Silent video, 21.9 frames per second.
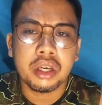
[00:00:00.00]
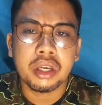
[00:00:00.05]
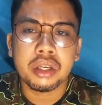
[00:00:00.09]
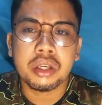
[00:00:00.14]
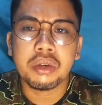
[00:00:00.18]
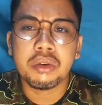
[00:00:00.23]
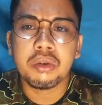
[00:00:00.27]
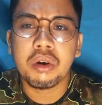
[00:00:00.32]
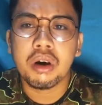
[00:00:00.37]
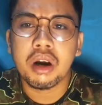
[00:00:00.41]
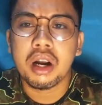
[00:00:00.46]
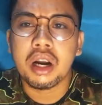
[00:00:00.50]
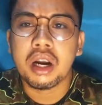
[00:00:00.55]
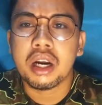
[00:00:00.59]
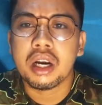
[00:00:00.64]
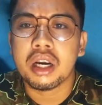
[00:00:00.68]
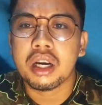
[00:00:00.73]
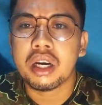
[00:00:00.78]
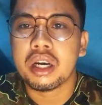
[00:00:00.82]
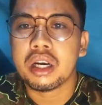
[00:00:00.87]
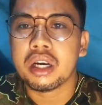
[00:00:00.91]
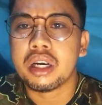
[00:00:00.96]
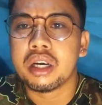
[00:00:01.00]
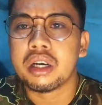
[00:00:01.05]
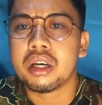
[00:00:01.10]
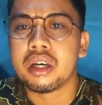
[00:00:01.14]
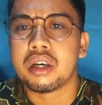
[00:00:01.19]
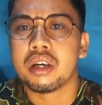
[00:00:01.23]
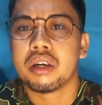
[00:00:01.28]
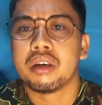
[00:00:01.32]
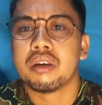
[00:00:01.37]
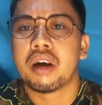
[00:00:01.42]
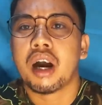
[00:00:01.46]
you
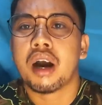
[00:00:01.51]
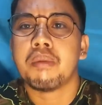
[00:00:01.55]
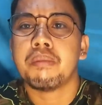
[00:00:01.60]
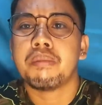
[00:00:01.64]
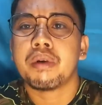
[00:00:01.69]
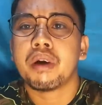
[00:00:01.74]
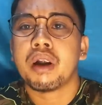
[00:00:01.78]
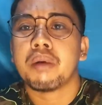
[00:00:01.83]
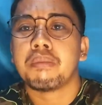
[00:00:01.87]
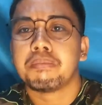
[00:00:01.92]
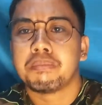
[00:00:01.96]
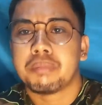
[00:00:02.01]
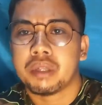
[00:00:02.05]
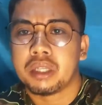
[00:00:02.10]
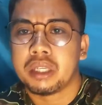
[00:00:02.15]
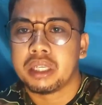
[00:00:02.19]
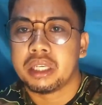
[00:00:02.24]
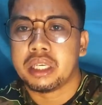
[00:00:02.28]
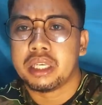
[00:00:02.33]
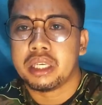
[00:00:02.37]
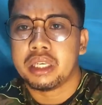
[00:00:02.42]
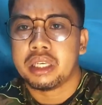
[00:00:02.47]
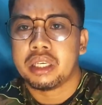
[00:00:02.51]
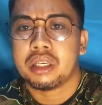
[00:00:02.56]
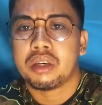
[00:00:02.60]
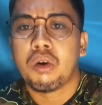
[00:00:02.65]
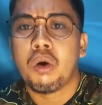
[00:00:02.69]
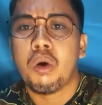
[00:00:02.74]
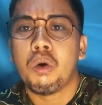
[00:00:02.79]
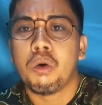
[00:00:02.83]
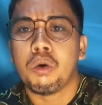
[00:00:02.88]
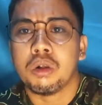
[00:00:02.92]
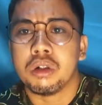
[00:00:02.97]
are abruptly
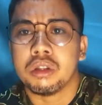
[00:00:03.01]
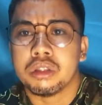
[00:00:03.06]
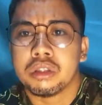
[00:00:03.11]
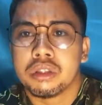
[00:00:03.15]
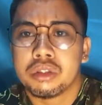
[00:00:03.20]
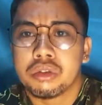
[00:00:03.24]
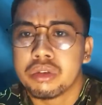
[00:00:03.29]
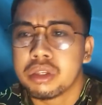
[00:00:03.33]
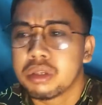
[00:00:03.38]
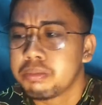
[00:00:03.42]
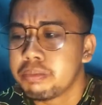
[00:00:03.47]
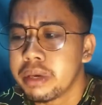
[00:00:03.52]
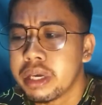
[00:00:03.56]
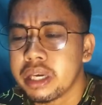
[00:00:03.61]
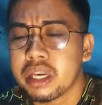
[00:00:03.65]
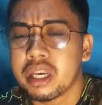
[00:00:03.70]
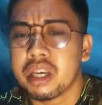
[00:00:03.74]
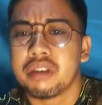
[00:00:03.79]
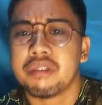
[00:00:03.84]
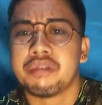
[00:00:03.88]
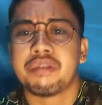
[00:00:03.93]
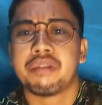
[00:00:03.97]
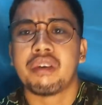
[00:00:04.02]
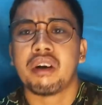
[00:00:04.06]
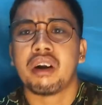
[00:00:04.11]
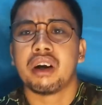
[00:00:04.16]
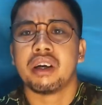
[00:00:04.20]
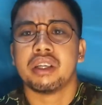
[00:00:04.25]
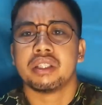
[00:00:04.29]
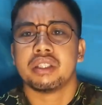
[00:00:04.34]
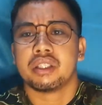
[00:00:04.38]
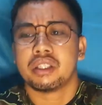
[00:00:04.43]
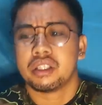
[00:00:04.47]
called to speak in
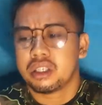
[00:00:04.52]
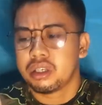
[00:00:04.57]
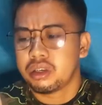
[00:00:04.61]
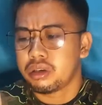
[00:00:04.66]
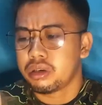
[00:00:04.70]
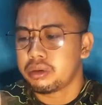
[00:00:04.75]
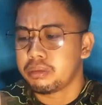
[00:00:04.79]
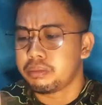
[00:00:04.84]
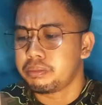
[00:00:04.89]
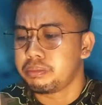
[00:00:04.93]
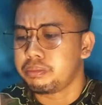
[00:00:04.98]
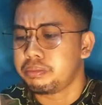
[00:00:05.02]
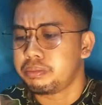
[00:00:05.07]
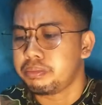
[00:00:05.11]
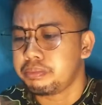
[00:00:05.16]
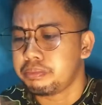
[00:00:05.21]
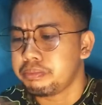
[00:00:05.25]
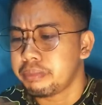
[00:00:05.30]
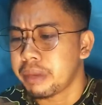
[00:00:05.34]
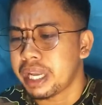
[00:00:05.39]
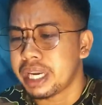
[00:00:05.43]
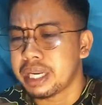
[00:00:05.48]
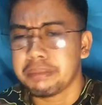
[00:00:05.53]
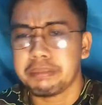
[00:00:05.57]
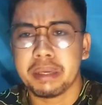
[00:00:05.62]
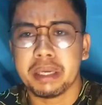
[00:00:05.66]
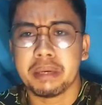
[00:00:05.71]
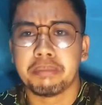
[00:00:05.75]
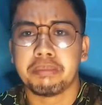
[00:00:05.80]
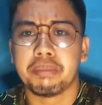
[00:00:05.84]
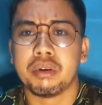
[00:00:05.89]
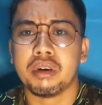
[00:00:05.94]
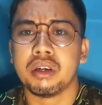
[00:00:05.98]
front of many
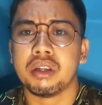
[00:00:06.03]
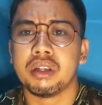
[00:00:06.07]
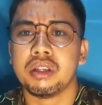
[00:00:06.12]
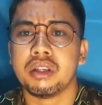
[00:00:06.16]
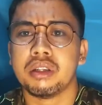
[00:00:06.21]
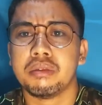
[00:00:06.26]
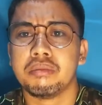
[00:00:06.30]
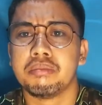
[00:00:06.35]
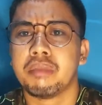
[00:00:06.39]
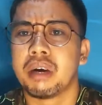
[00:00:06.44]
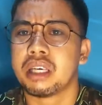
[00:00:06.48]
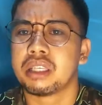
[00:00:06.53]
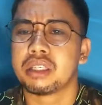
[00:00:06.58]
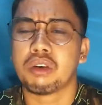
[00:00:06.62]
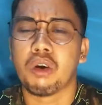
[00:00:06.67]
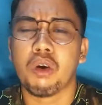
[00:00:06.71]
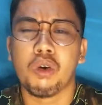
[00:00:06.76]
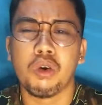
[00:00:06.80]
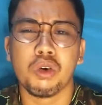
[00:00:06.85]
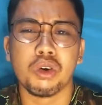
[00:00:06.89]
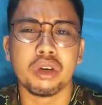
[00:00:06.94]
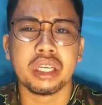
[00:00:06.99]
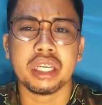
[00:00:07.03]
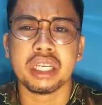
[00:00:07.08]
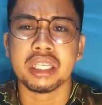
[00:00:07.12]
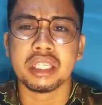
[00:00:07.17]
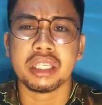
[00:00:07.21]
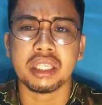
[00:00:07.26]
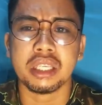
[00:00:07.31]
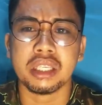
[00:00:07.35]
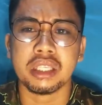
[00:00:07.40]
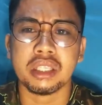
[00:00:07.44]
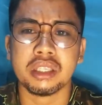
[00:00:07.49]
people, mass
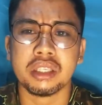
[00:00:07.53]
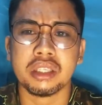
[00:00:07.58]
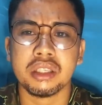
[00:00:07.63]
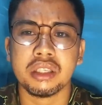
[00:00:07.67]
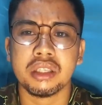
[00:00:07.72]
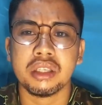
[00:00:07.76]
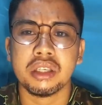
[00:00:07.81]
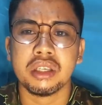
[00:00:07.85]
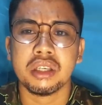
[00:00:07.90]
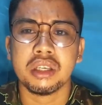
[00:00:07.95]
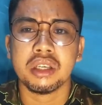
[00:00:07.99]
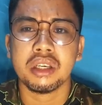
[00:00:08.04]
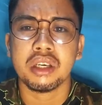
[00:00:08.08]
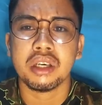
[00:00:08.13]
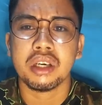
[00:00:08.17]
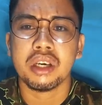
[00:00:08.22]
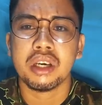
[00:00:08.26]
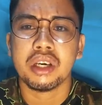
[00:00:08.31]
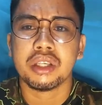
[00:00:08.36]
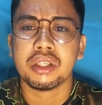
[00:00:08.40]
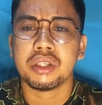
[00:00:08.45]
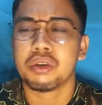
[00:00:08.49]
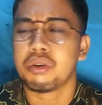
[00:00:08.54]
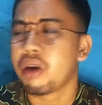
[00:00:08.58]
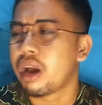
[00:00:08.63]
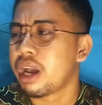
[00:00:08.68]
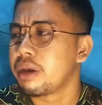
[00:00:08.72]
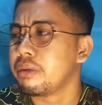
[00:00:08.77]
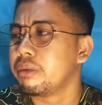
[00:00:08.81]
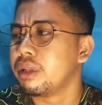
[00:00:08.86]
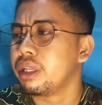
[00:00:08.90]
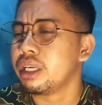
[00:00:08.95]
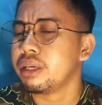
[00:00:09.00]
audiences? So
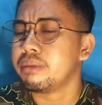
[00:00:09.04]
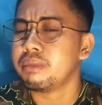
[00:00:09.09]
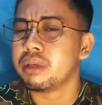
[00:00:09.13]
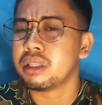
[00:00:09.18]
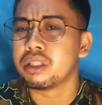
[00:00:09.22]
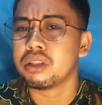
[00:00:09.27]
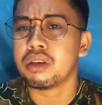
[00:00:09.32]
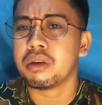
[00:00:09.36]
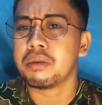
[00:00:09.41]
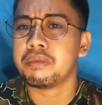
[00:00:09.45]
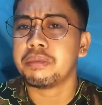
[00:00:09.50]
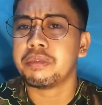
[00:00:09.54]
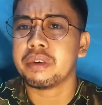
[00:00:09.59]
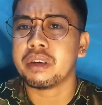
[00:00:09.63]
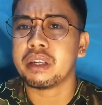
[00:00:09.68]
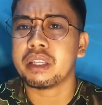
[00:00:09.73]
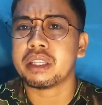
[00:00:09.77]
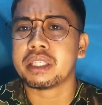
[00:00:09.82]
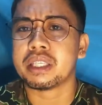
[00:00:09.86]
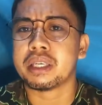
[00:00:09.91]
I believe that you'll feel